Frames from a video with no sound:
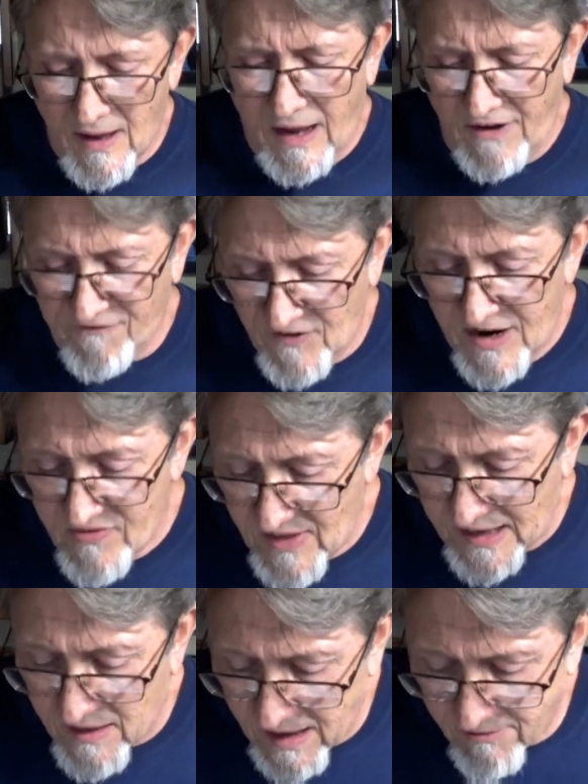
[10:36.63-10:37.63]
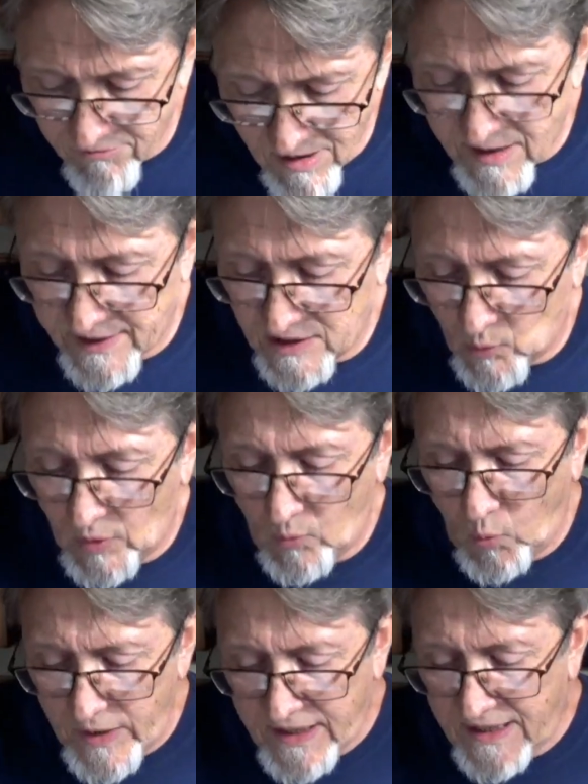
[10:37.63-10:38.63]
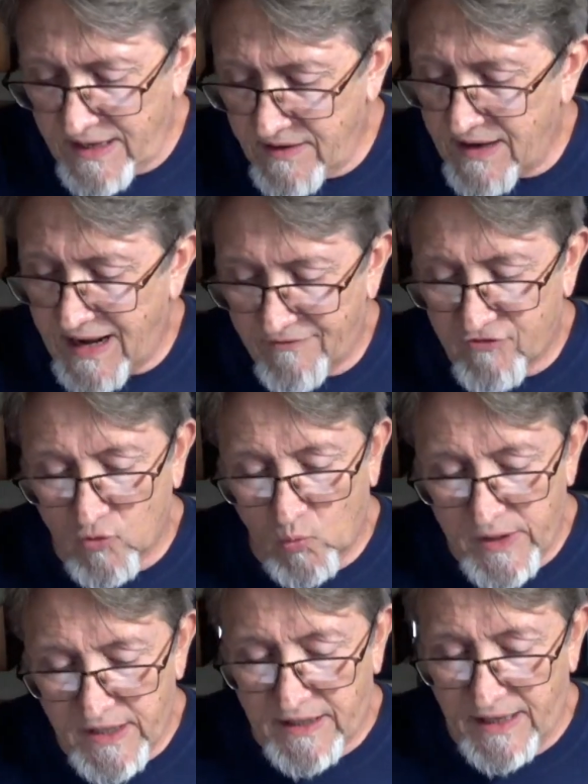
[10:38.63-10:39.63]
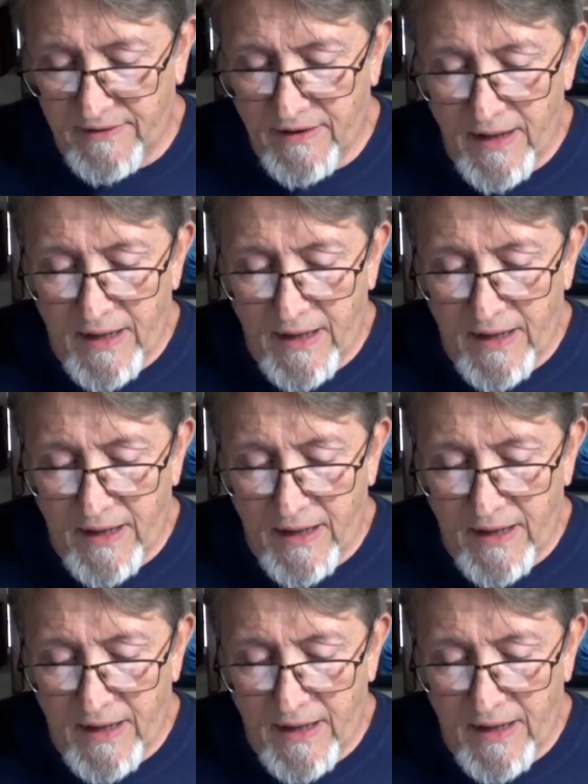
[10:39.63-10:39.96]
I find that ironic when weekend after weekend,